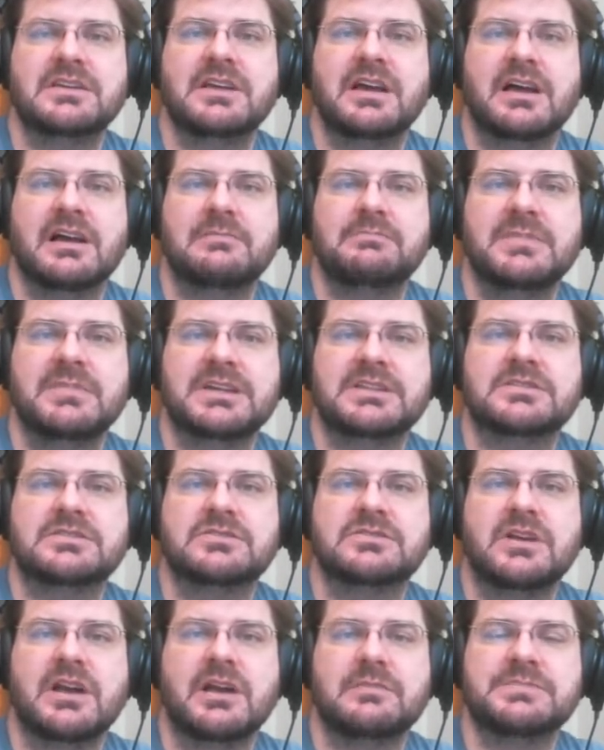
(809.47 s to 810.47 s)
Mist
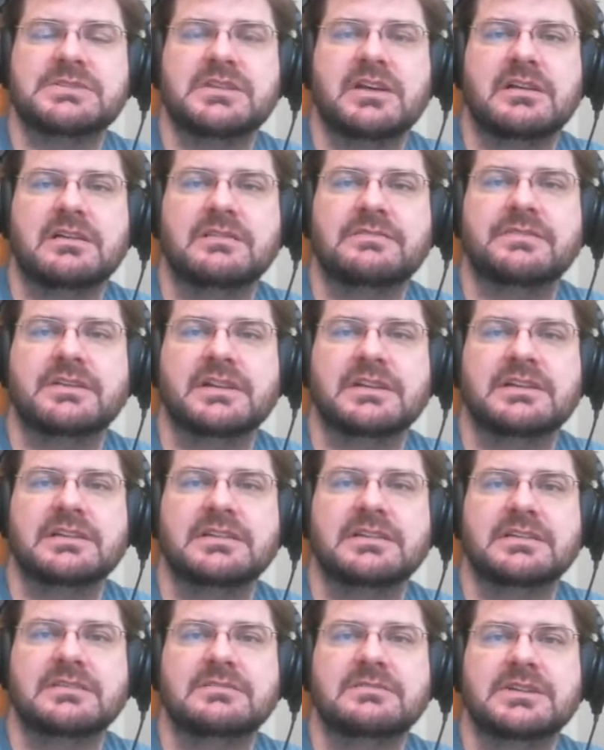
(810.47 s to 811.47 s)
drops off,
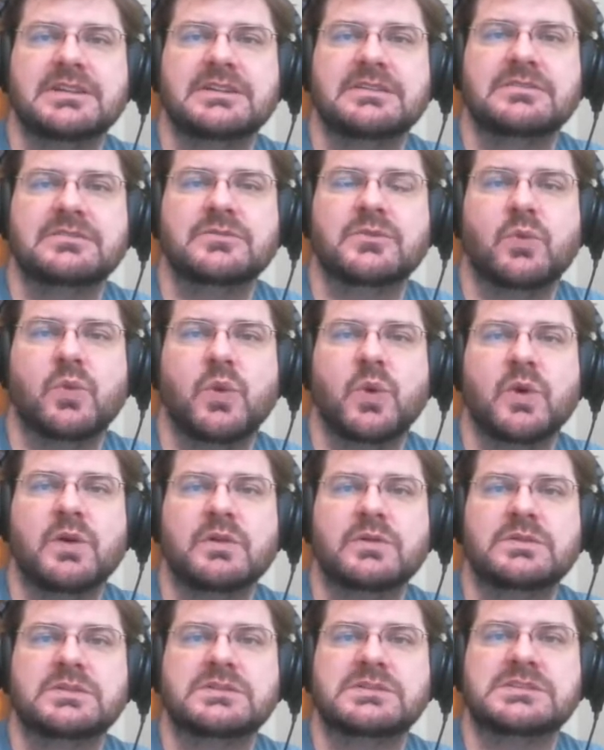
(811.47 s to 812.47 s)
and we do
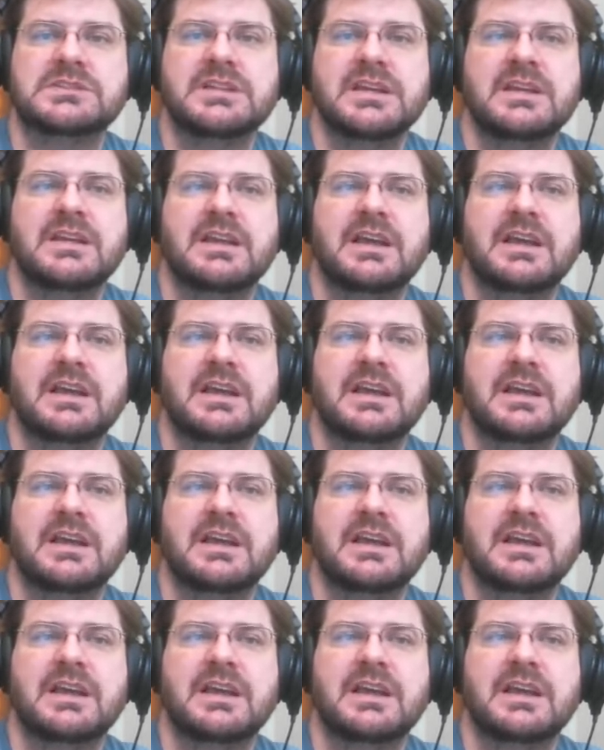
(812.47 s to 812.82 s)
Warlords